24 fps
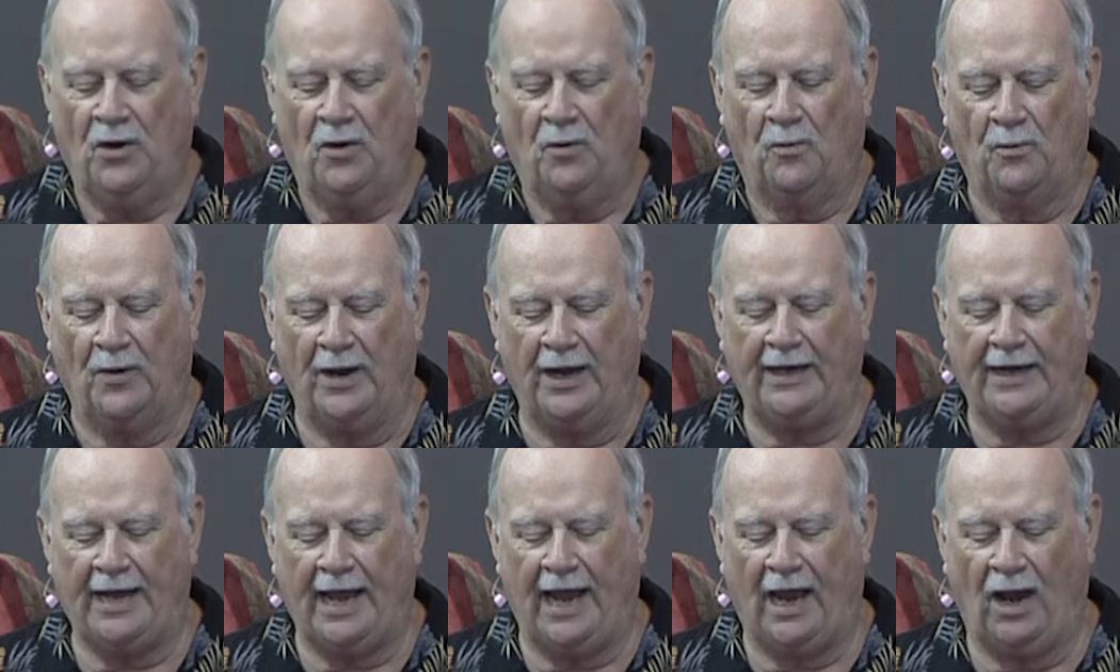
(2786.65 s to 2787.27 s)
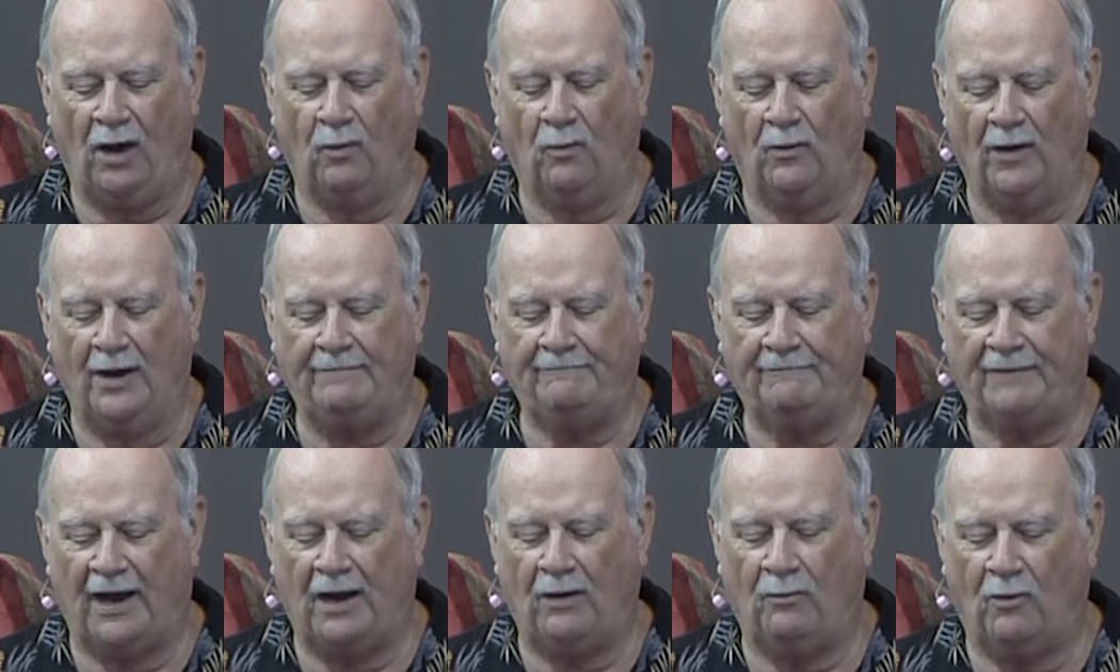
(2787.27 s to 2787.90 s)
went out one
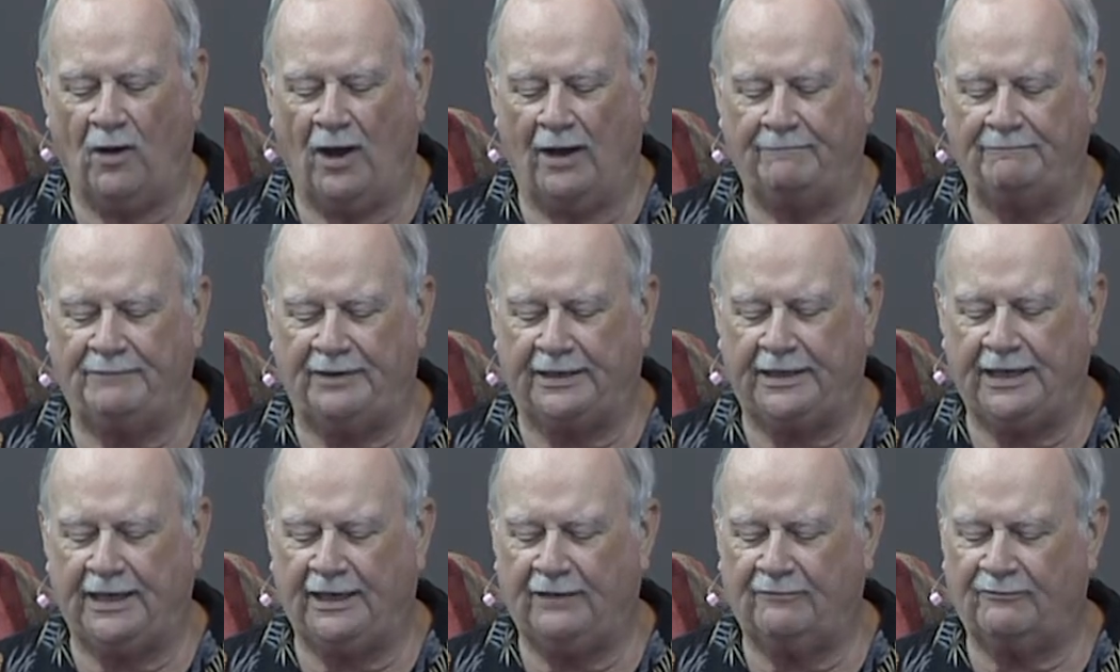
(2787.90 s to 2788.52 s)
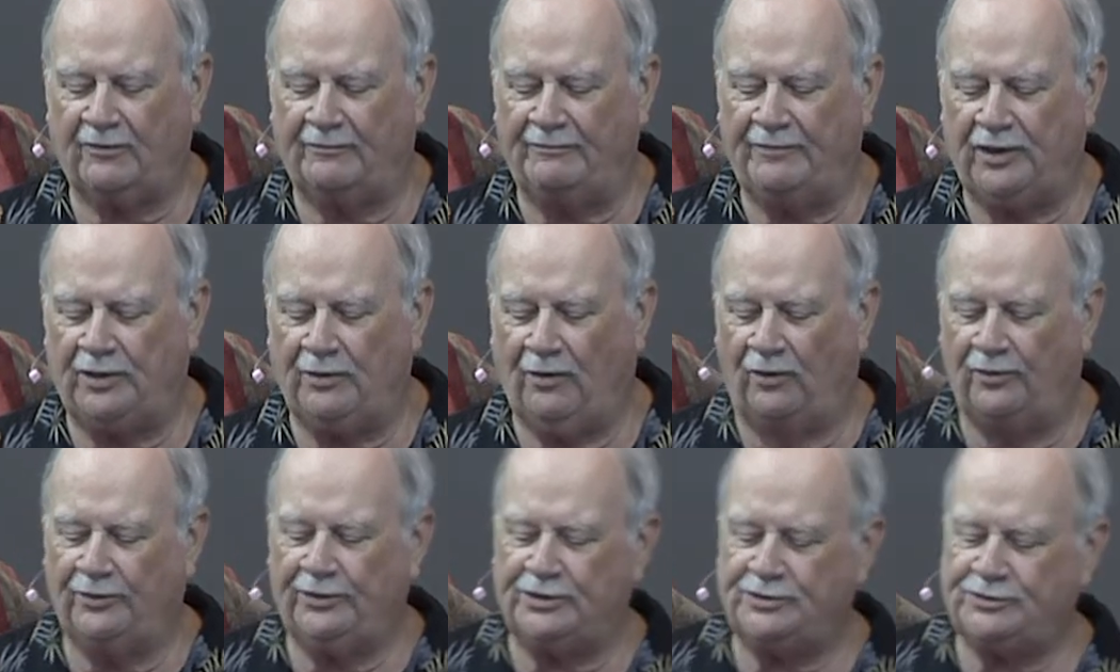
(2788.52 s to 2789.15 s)
by one, beginning from the
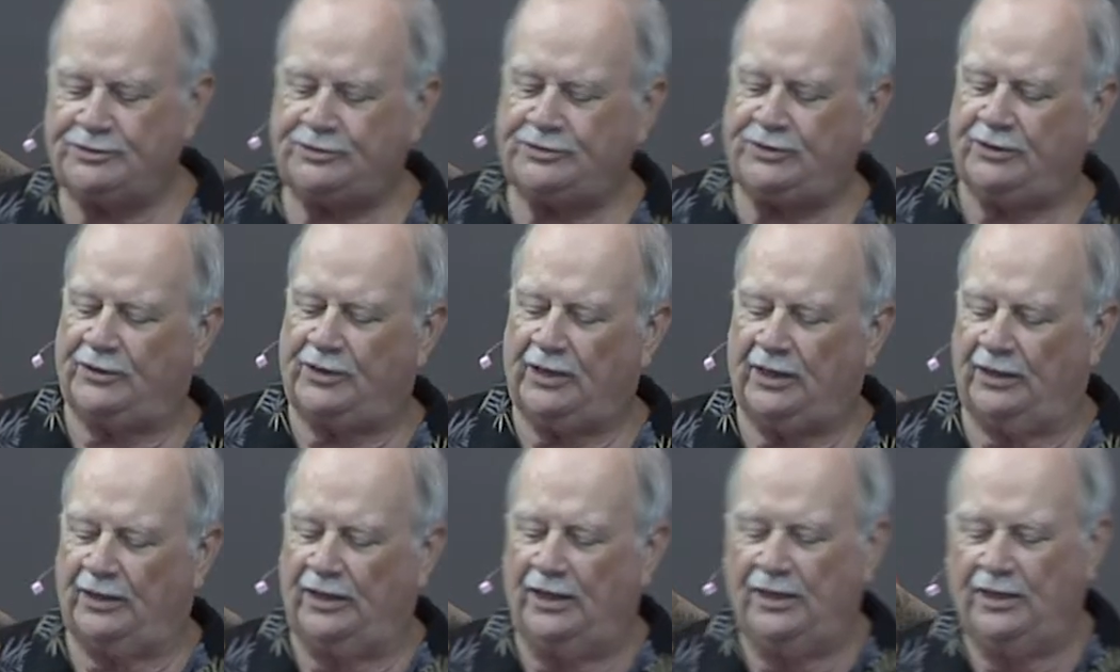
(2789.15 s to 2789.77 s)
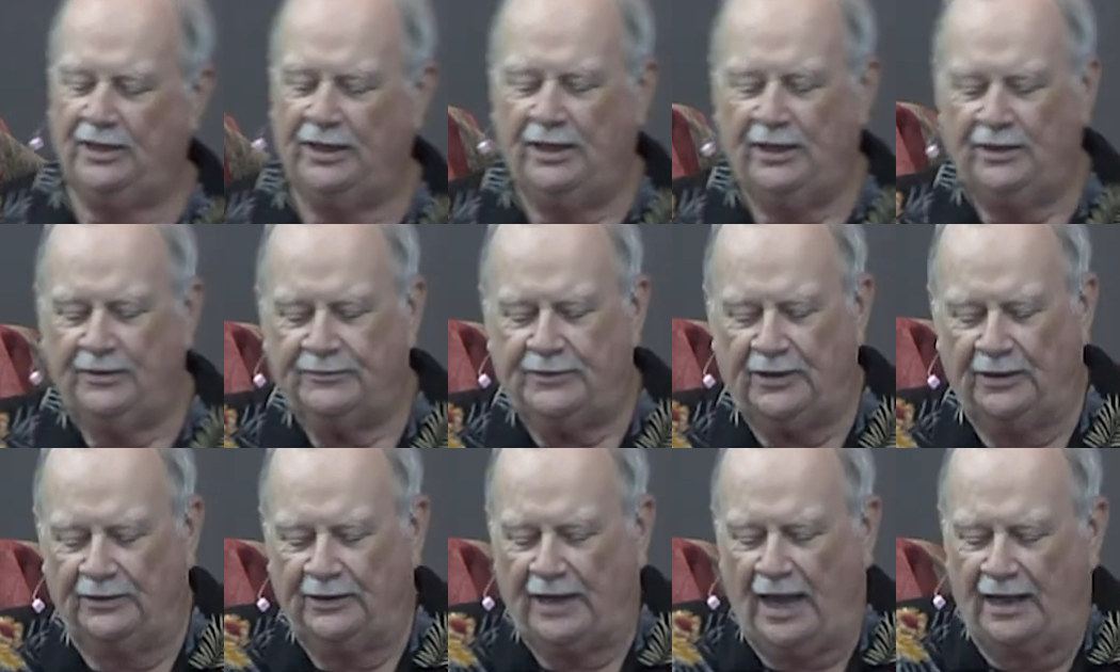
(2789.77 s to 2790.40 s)
oldest to the
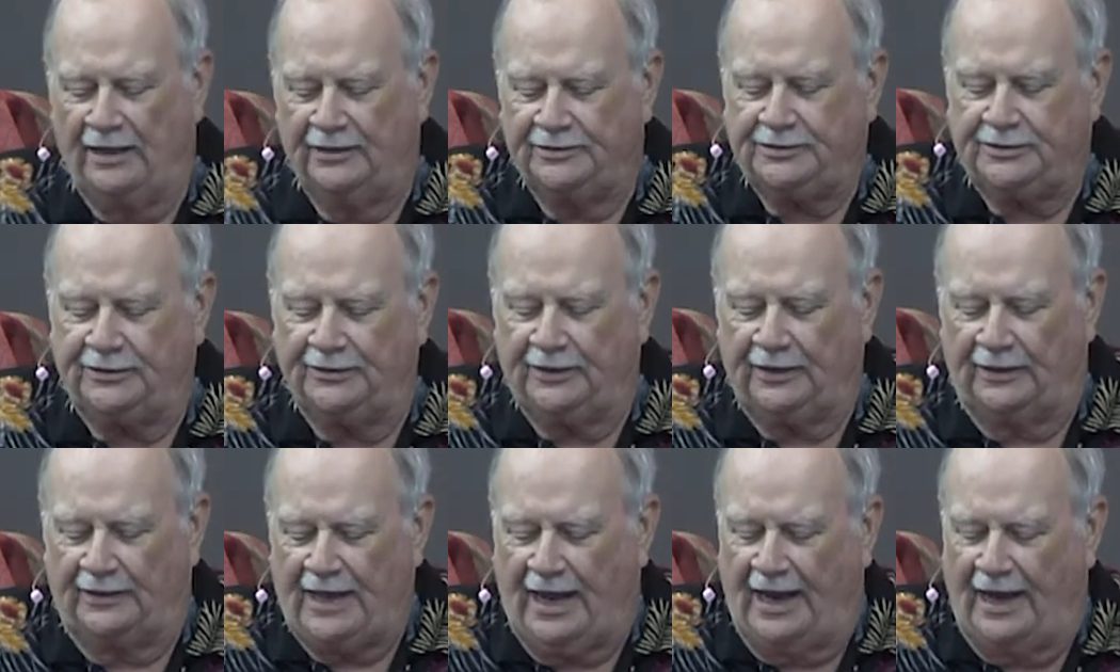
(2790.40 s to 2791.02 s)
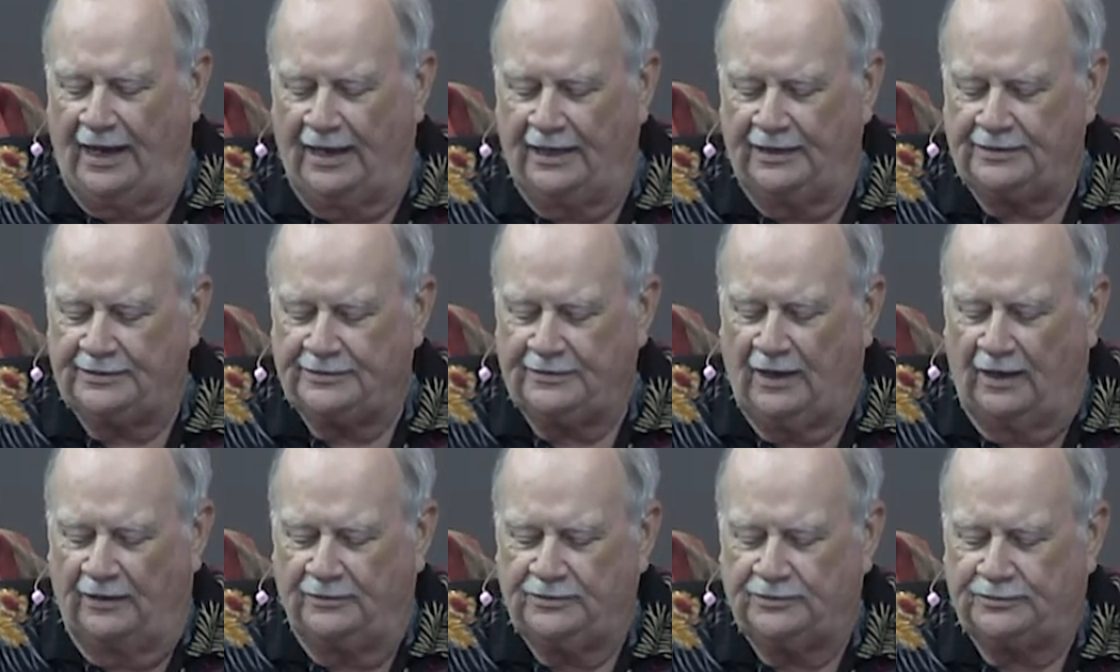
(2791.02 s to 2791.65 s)
to, to the last
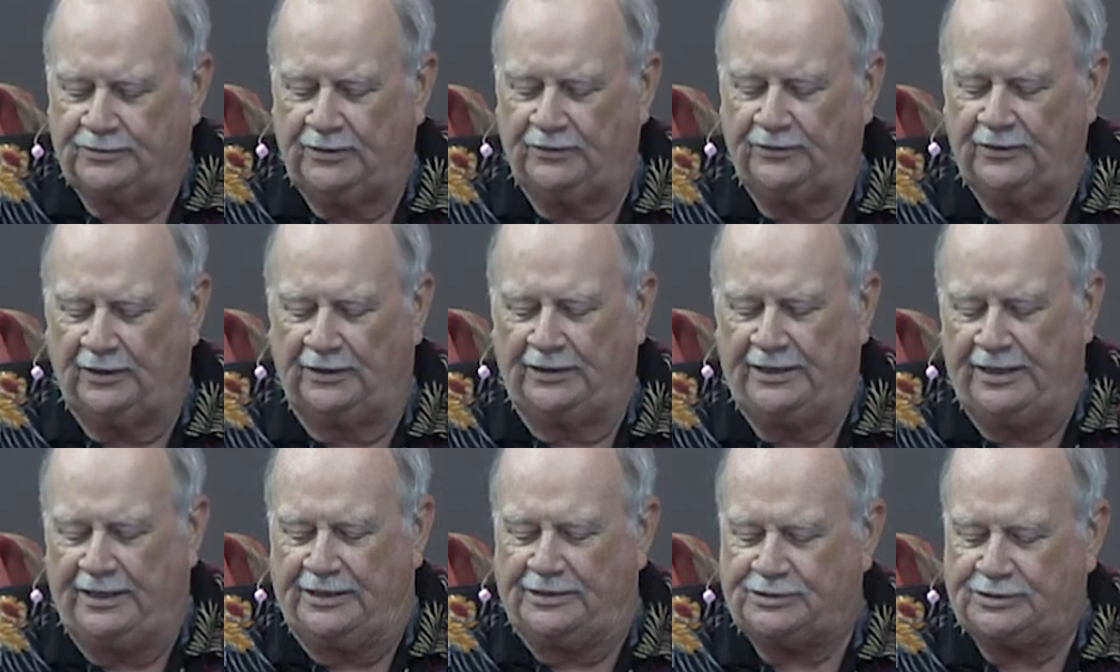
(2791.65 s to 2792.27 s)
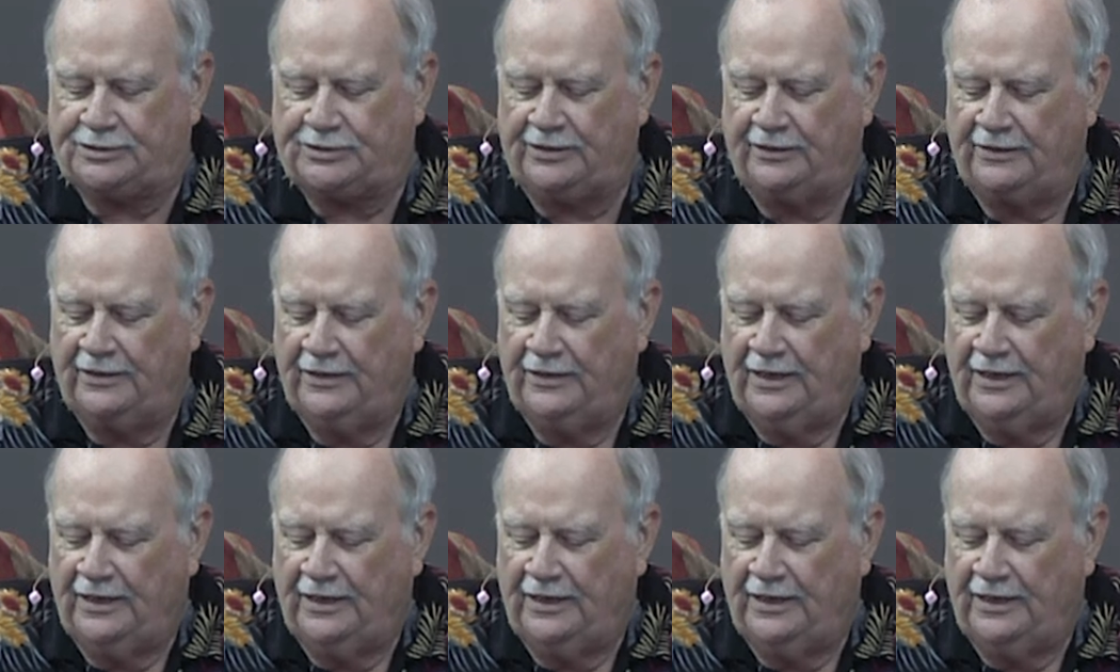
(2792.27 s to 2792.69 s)
to the least.